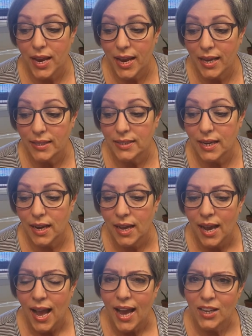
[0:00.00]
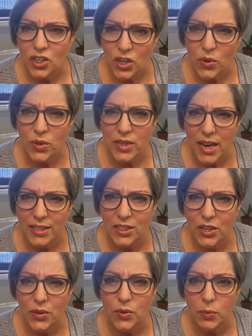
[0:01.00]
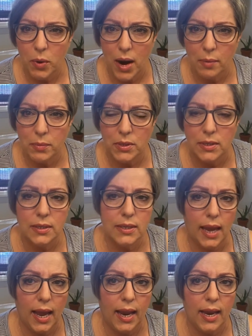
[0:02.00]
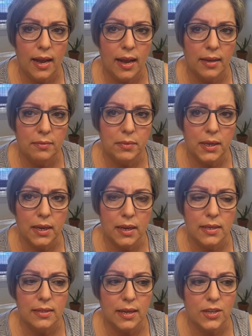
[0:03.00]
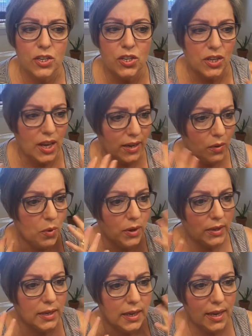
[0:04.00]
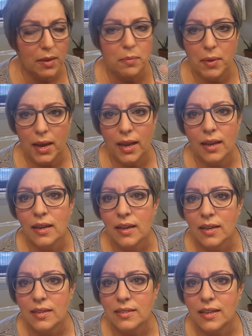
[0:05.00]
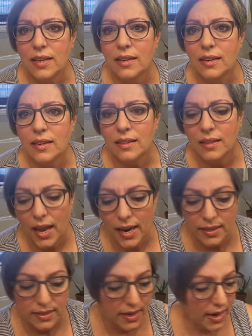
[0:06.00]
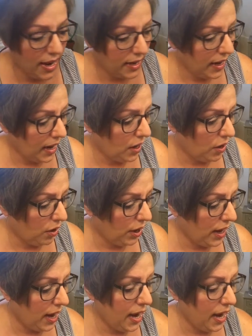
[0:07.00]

And I chose not to use a primer today because I just kind of wanted to keep my skin light and airy.